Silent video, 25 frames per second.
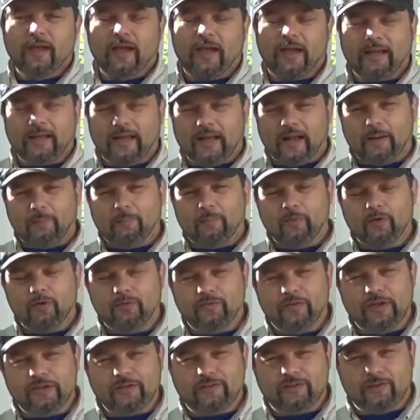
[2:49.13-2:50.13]
And then I
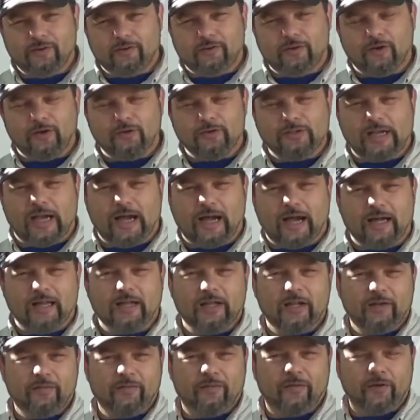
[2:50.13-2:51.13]
moved into those
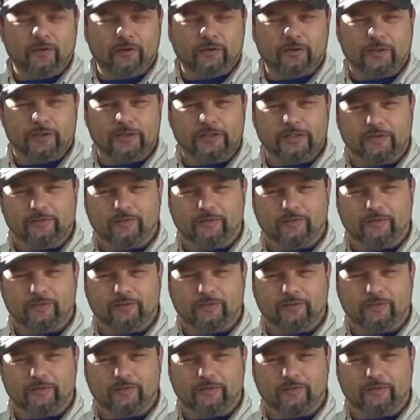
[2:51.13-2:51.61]
island of oak trees.